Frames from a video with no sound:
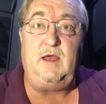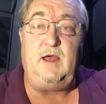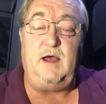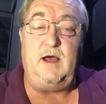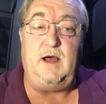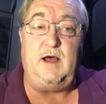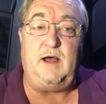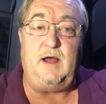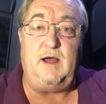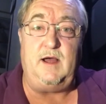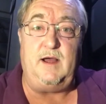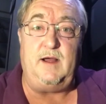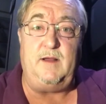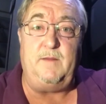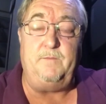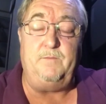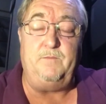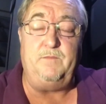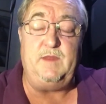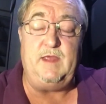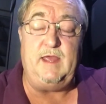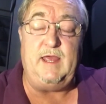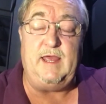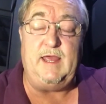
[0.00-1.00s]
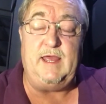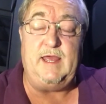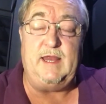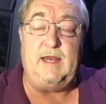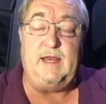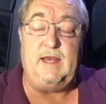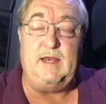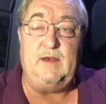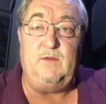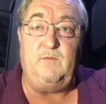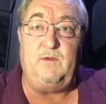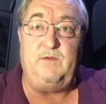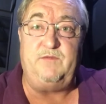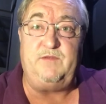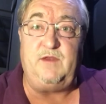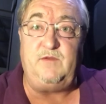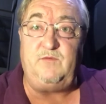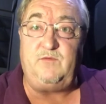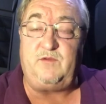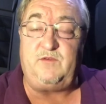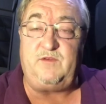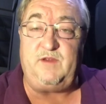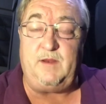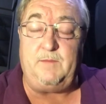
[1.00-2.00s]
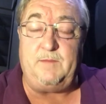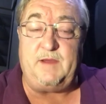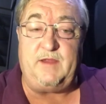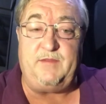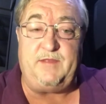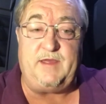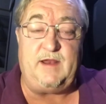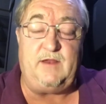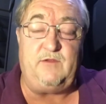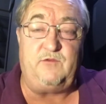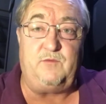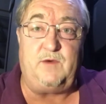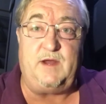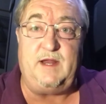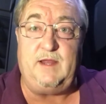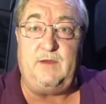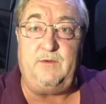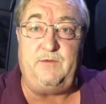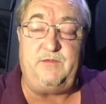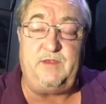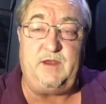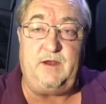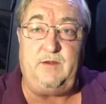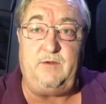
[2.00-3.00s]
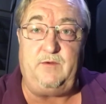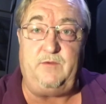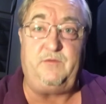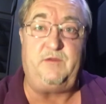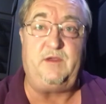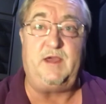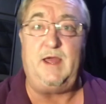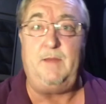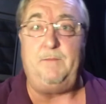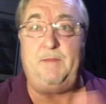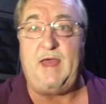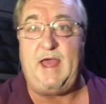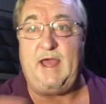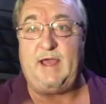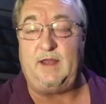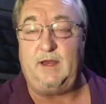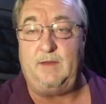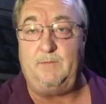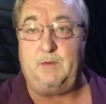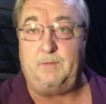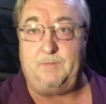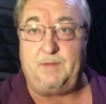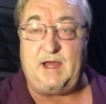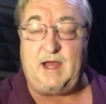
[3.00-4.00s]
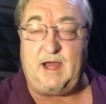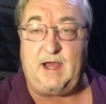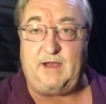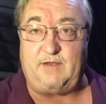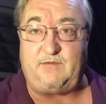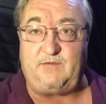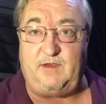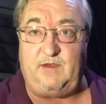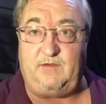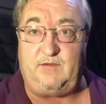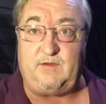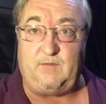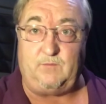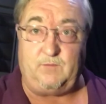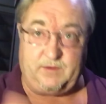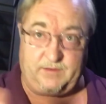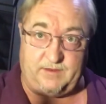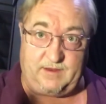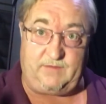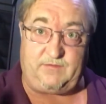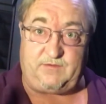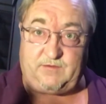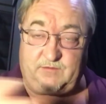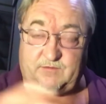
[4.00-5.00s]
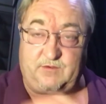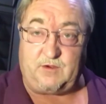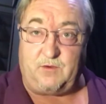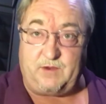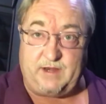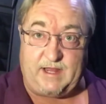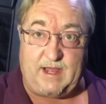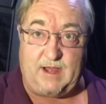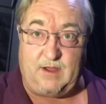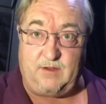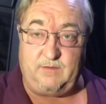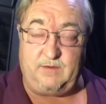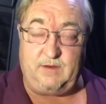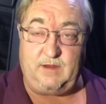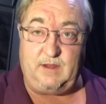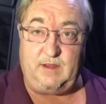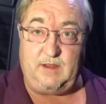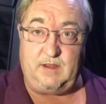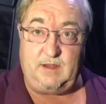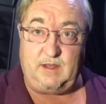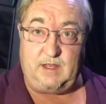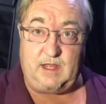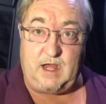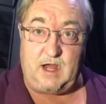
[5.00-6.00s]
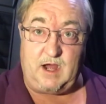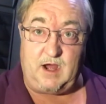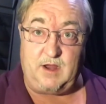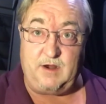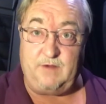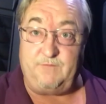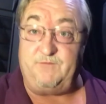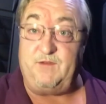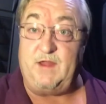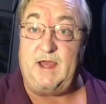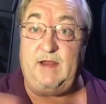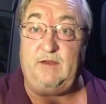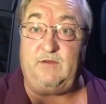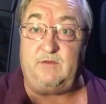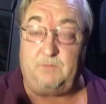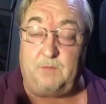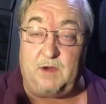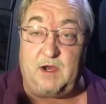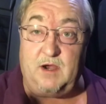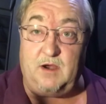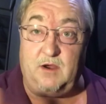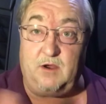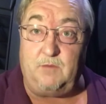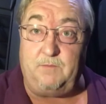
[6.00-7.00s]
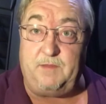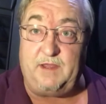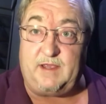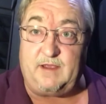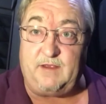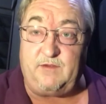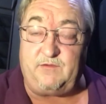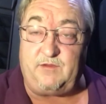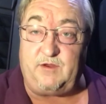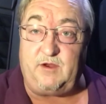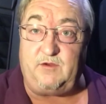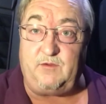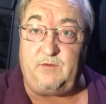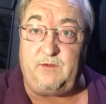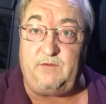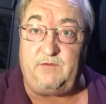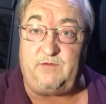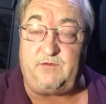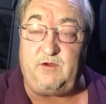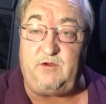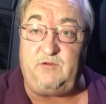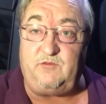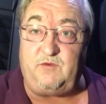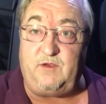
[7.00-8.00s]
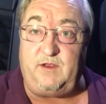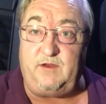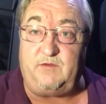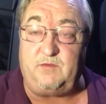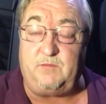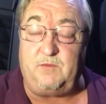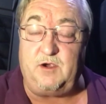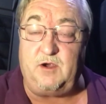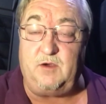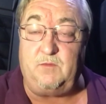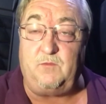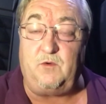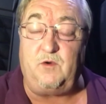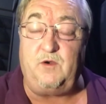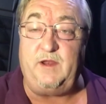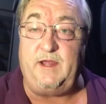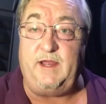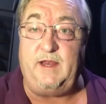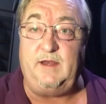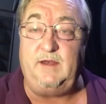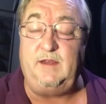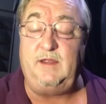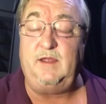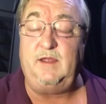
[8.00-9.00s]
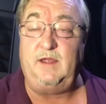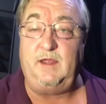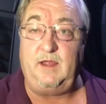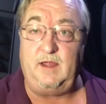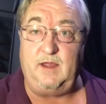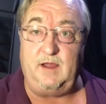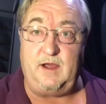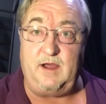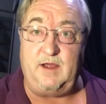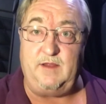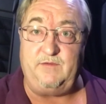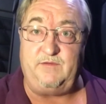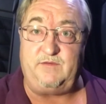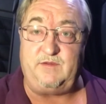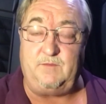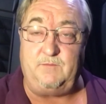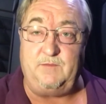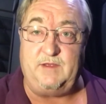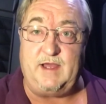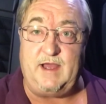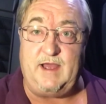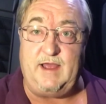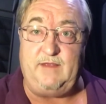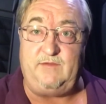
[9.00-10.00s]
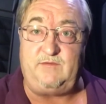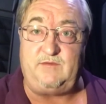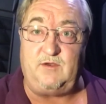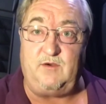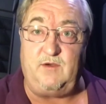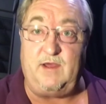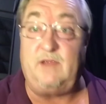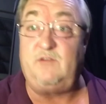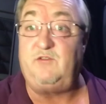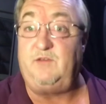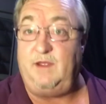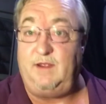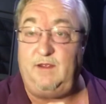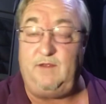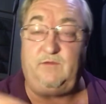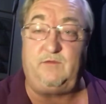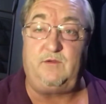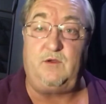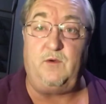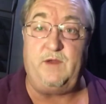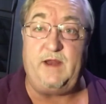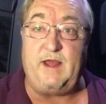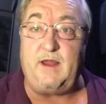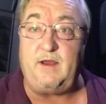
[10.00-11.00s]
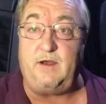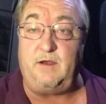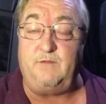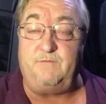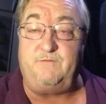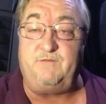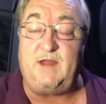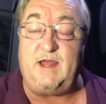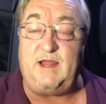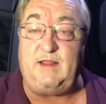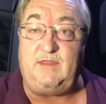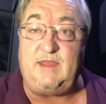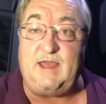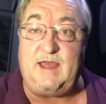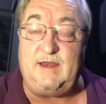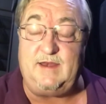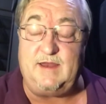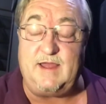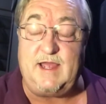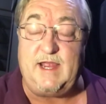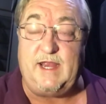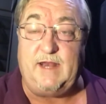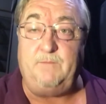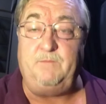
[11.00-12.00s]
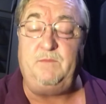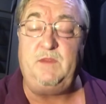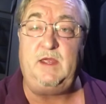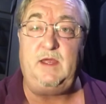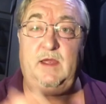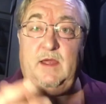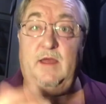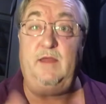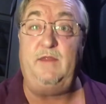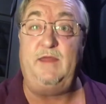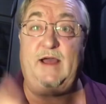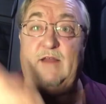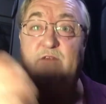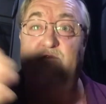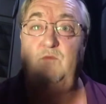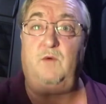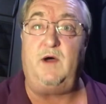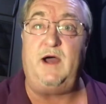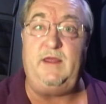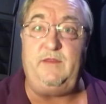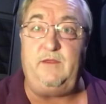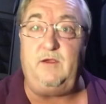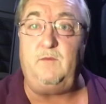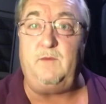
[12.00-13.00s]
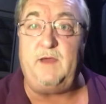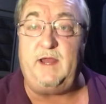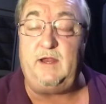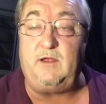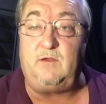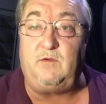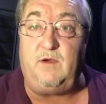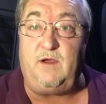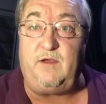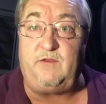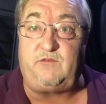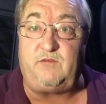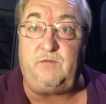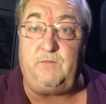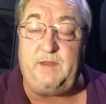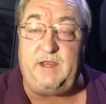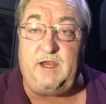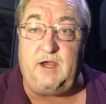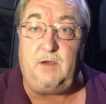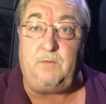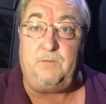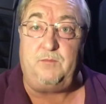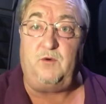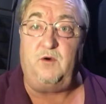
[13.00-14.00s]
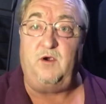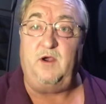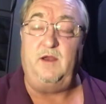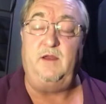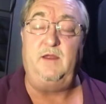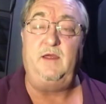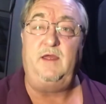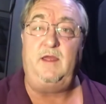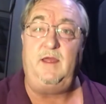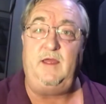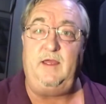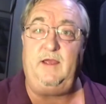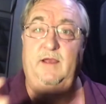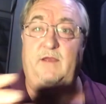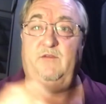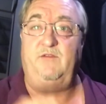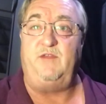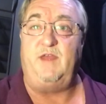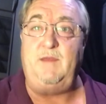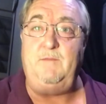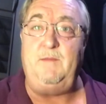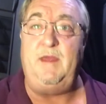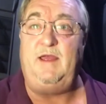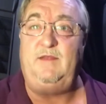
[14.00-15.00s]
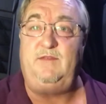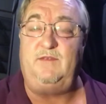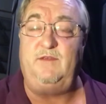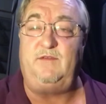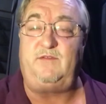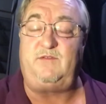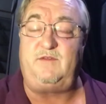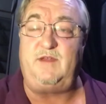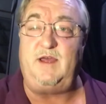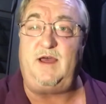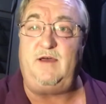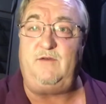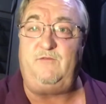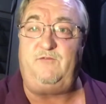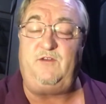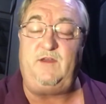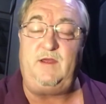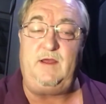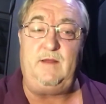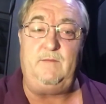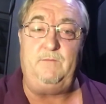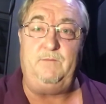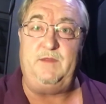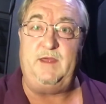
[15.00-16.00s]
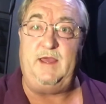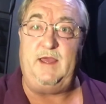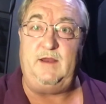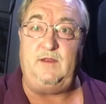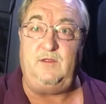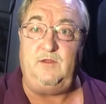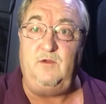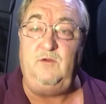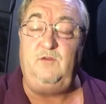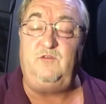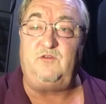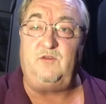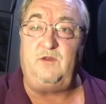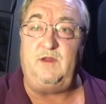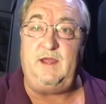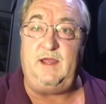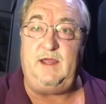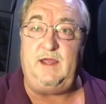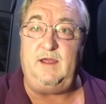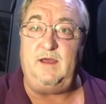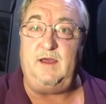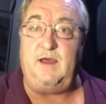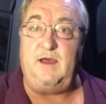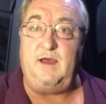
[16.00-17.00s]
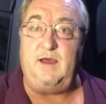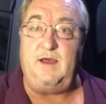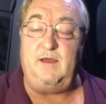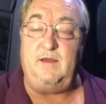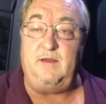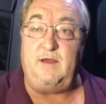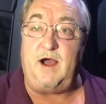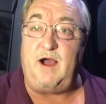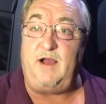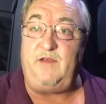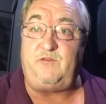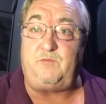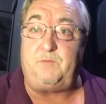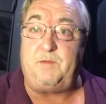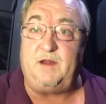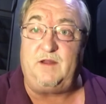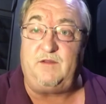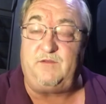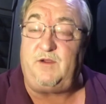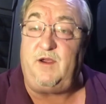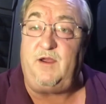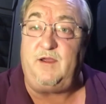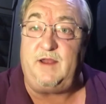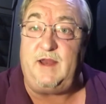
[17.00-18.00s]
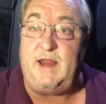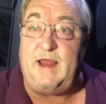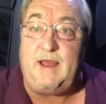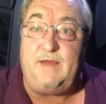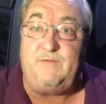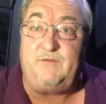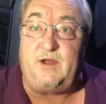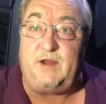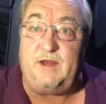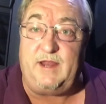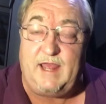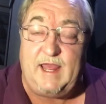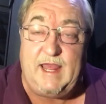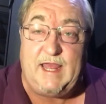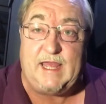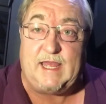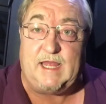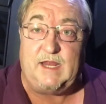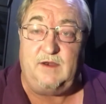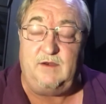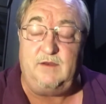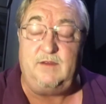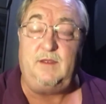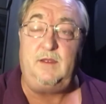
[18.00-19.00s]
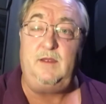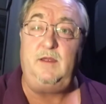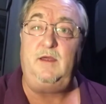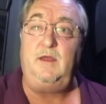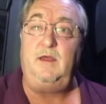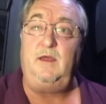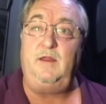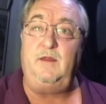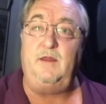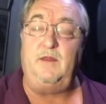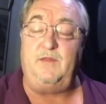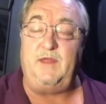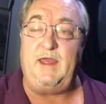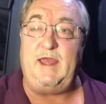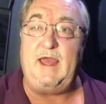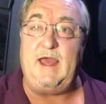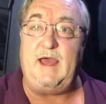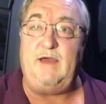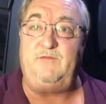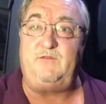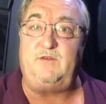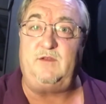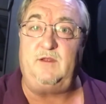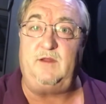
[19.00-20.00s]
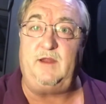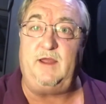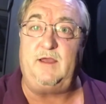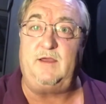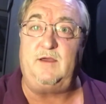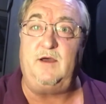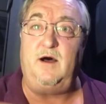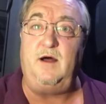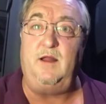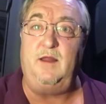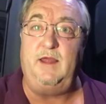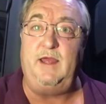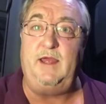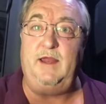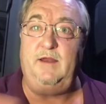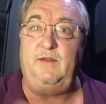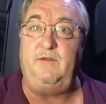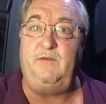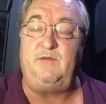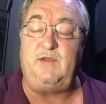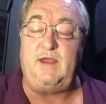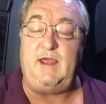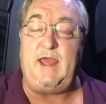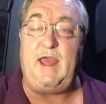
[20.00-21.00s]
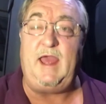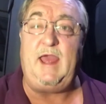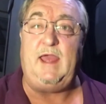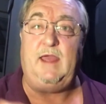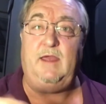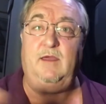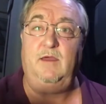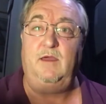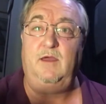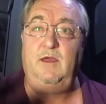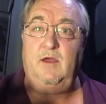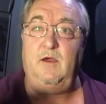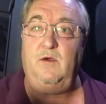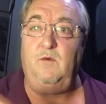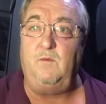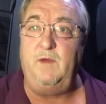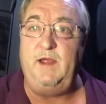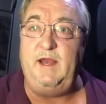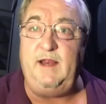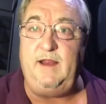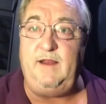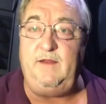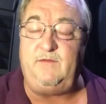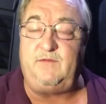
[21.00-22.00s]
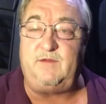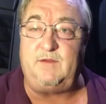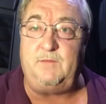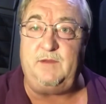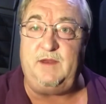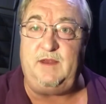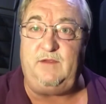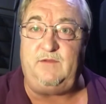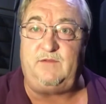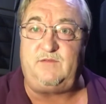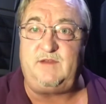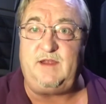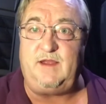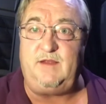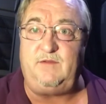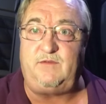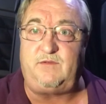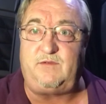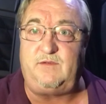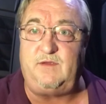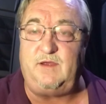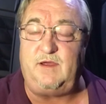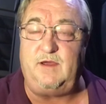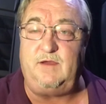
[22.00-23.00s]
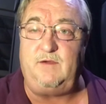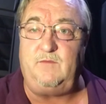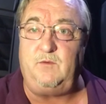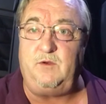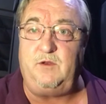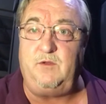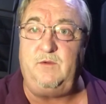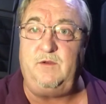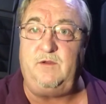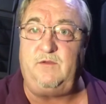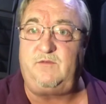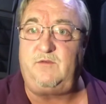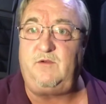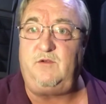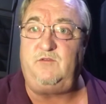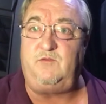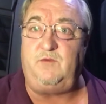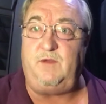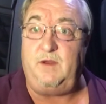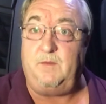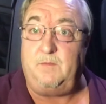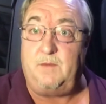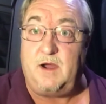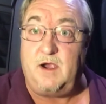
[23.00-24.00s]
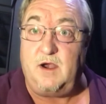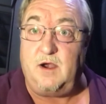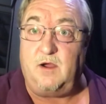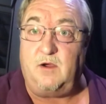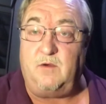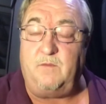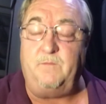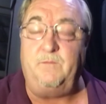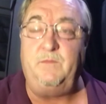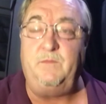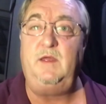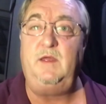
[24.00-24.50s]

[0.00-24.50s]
And what's interesting about that is while I was there was a guy packing up a box. He said, well, this is going out on a flight tomorrow because they're doing surgery tomorrow morning on some guy. So actually it's going out on a flight that night. That's why they're right across from the airport, because they make this stuff that usually hospitals aren't going to have on hand, that they have to like call in and say, hey, we need some of these stents. We're doing a surgery tomorrow.